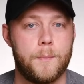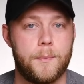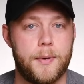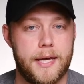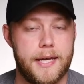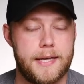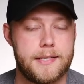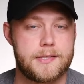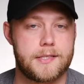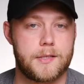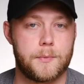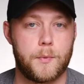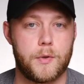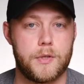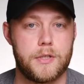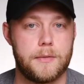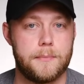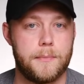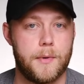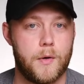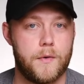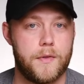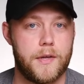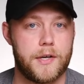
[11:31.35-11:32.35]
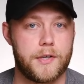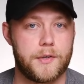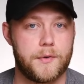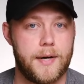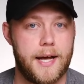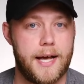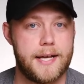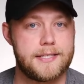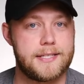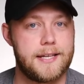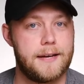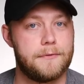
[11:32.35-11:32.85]
pays someone to mow their
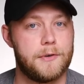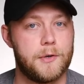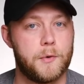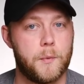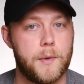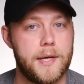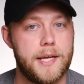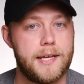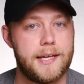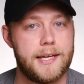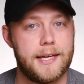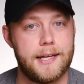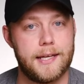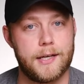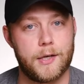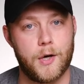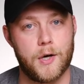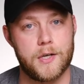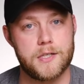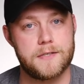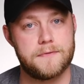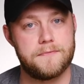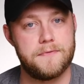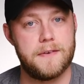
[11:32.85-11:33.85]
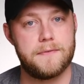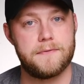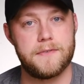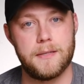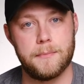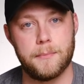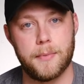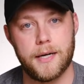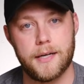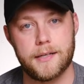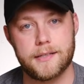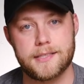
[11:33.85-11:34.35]
grass every week, and it costs
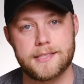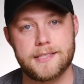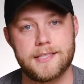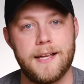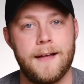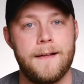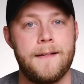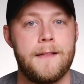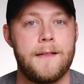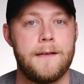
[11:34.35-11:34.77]
$50.